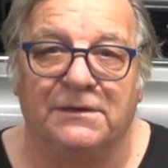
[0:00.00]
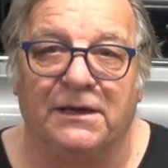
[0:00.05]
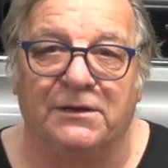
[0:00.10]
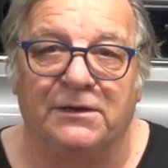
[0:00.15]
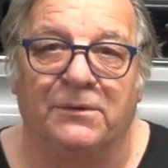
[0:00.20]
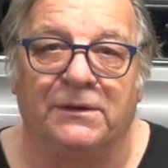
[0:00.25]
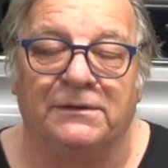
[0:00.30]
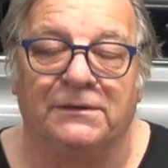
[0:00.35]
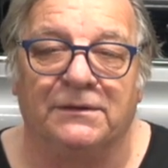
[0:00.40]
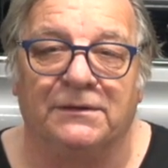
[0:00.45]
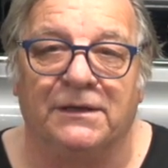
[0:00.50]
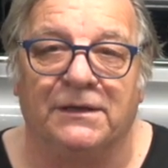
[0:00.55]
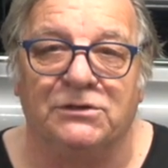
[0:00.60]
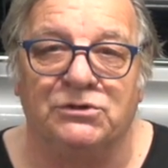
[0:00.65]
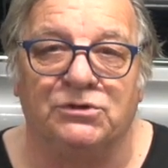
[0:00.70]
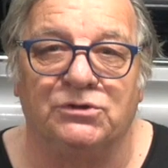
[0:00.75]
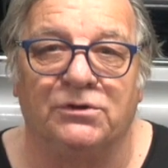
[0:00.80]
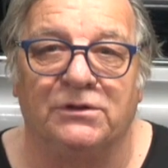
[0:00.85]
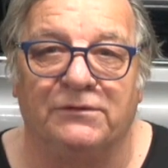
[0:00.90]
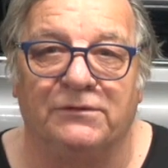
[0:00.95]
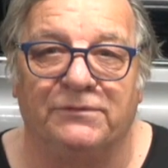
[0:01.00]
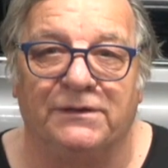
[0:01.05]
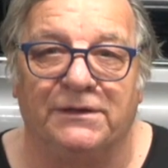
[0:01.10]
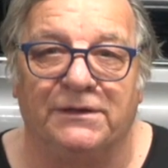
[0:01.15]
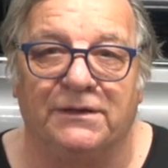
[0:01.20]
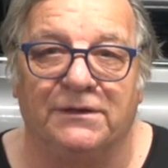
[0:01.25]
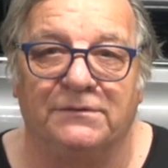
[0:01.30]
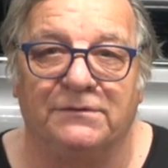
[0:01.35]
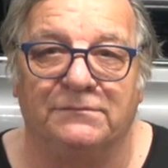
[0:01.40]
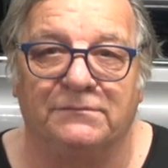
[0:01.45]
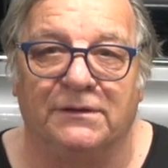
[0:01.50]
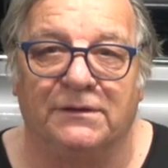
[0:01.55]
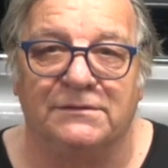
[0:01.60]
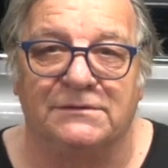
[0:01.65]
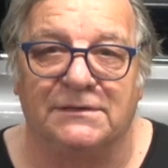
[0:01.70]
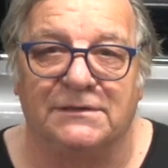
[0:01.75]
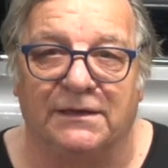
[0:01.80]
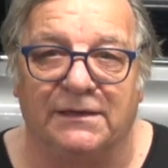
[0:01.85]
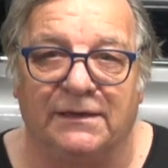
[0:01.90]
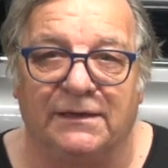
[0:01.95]
Anyway, enjoy the video and
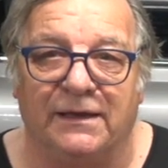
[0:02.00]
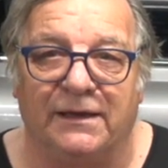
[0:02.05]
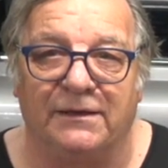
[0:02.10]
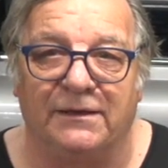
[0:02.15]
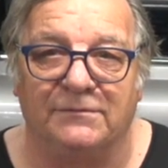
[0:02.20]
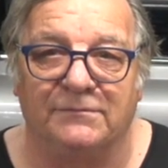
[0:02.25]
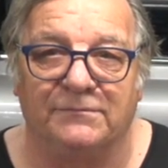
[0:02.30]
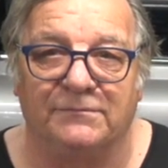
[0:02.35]
take care.